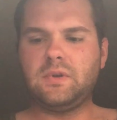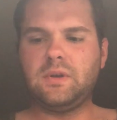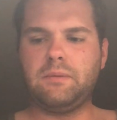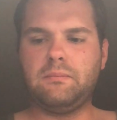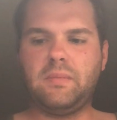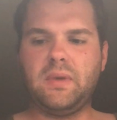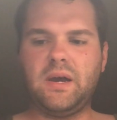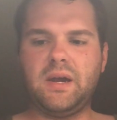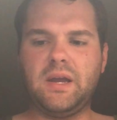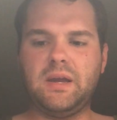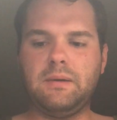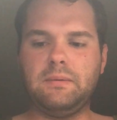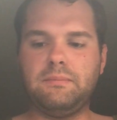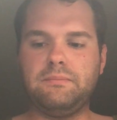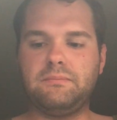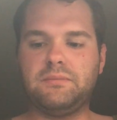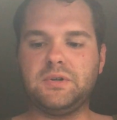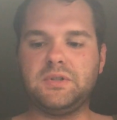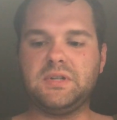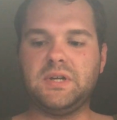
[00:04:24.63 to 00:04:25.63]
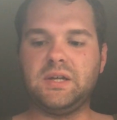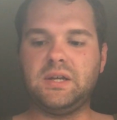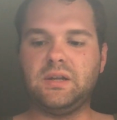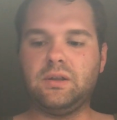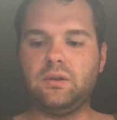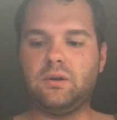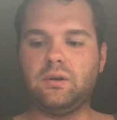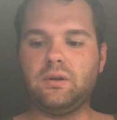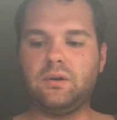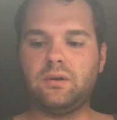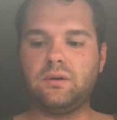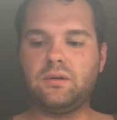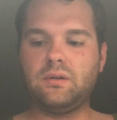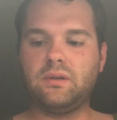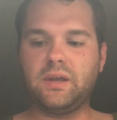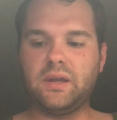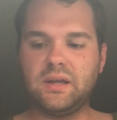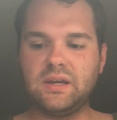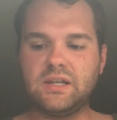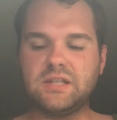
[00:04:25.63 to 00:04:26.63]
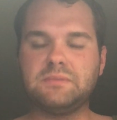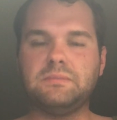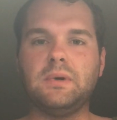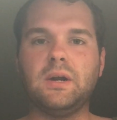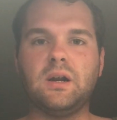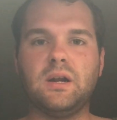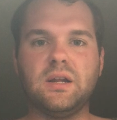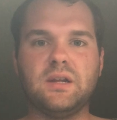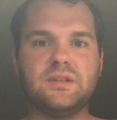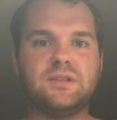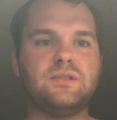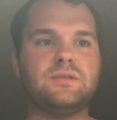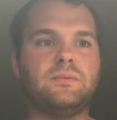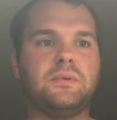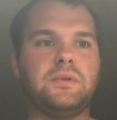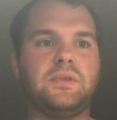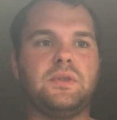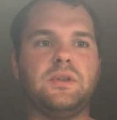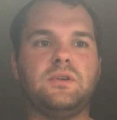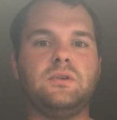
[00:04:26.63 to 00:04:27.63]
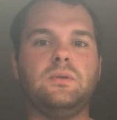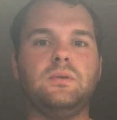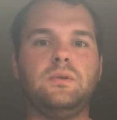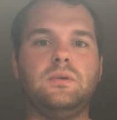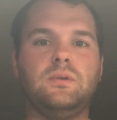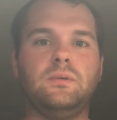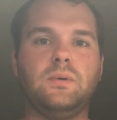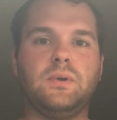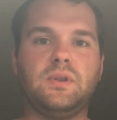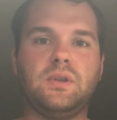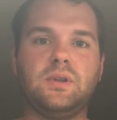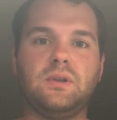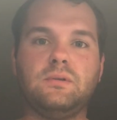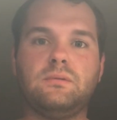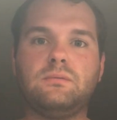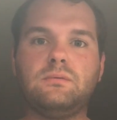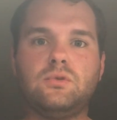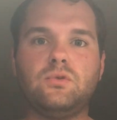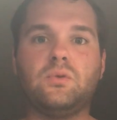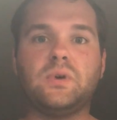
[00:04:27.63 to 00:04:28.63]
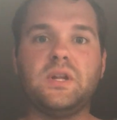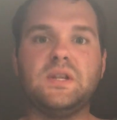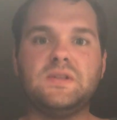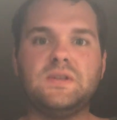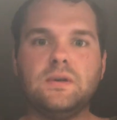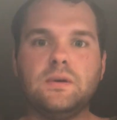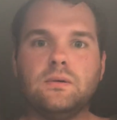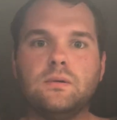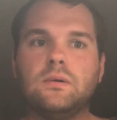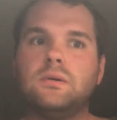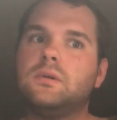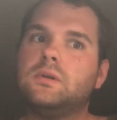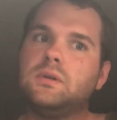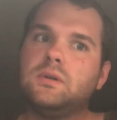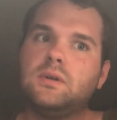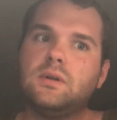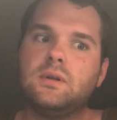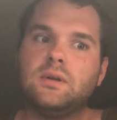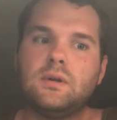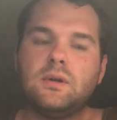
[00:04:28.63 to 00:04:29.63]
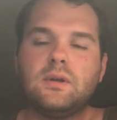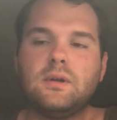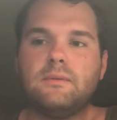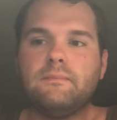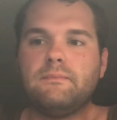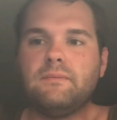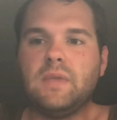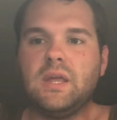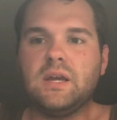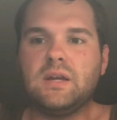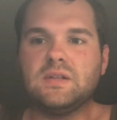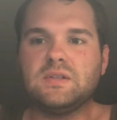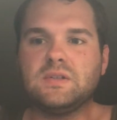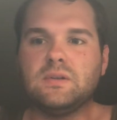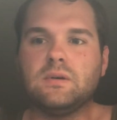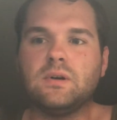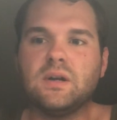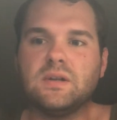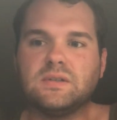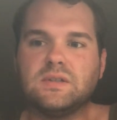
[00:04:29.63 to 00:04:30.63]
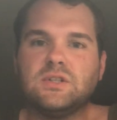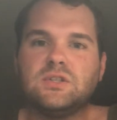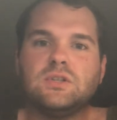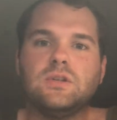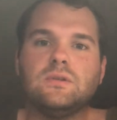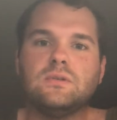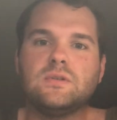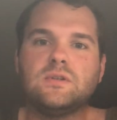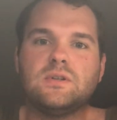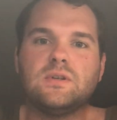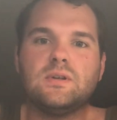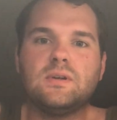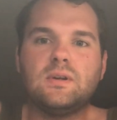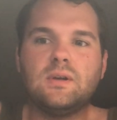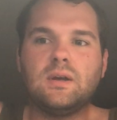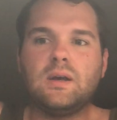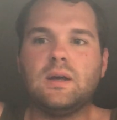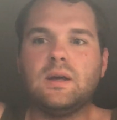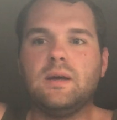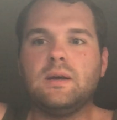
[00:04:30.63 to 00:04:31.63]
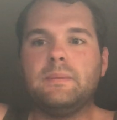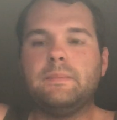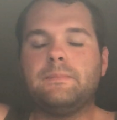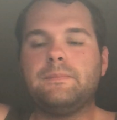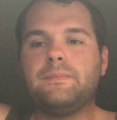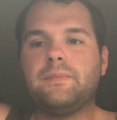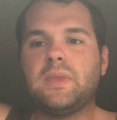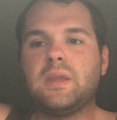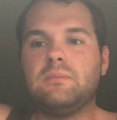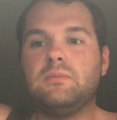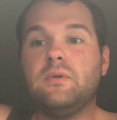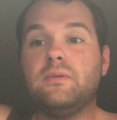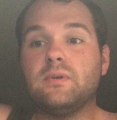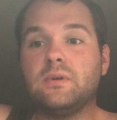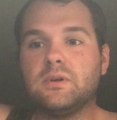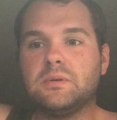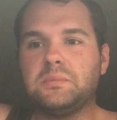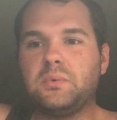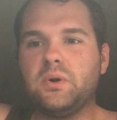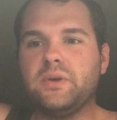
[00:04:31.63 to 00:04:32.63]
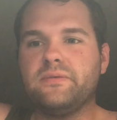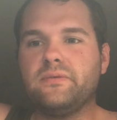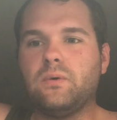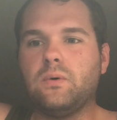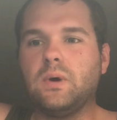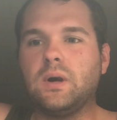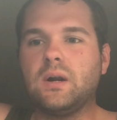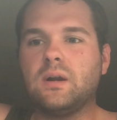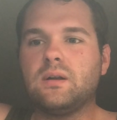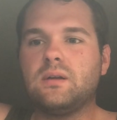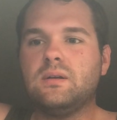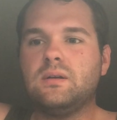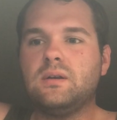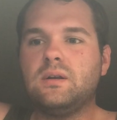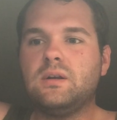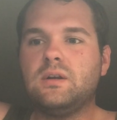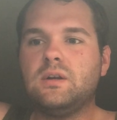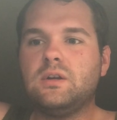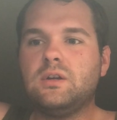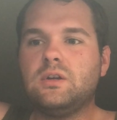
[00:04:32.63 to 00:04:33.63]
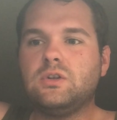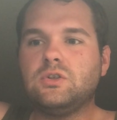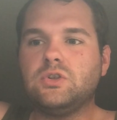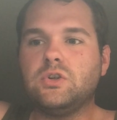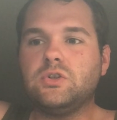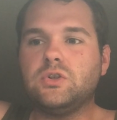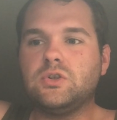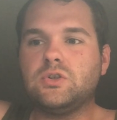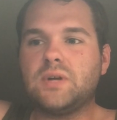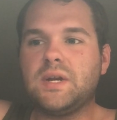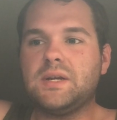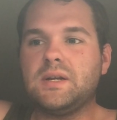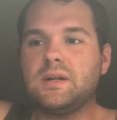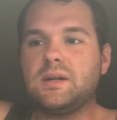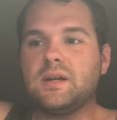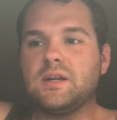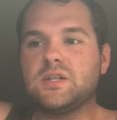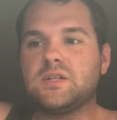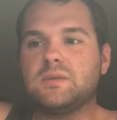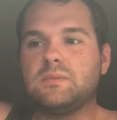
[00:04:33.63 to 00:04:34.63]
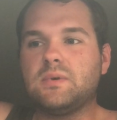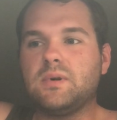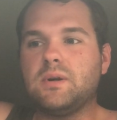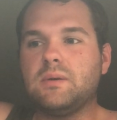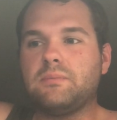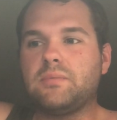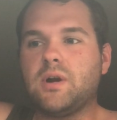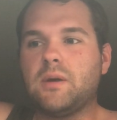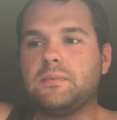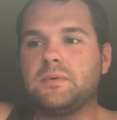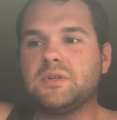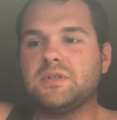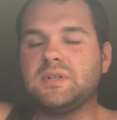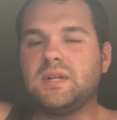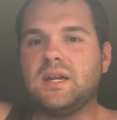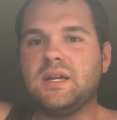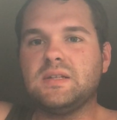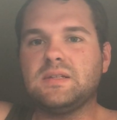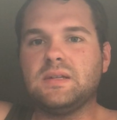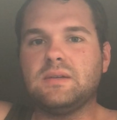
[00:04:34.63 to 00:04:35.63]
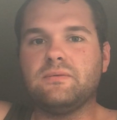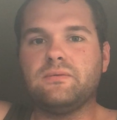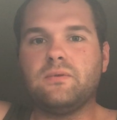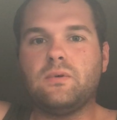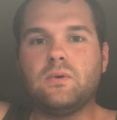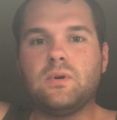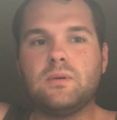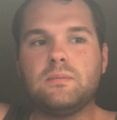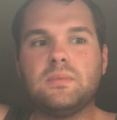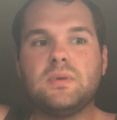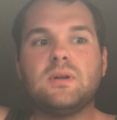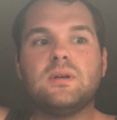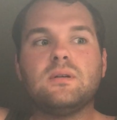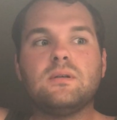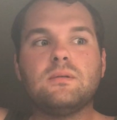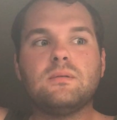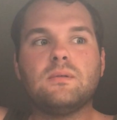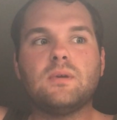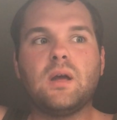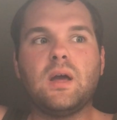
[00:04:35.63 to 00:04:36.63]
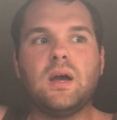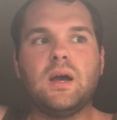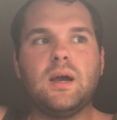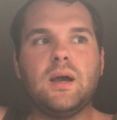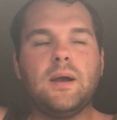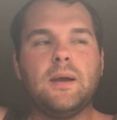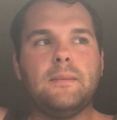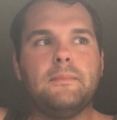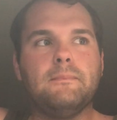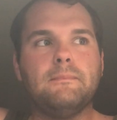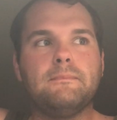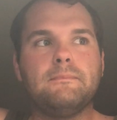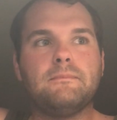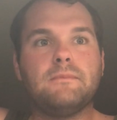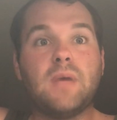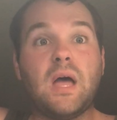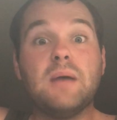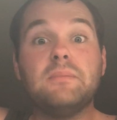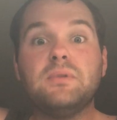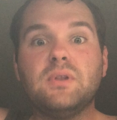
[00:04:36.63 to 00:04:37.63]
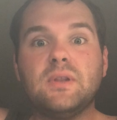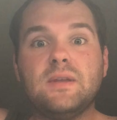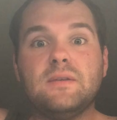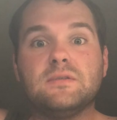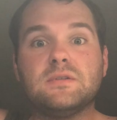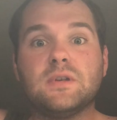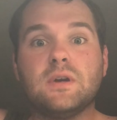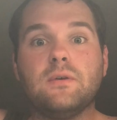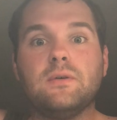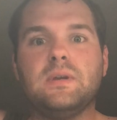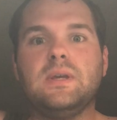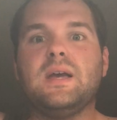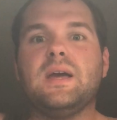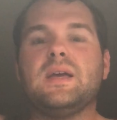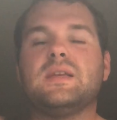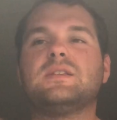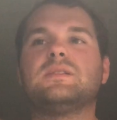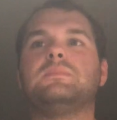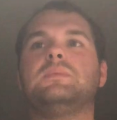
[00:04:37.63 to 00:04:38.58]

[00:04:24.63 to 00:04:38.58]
my particular experience with the 22, it could still cause issues. Moving on to point 4. Should you train your customer in proper stance and form? I believe so, yes,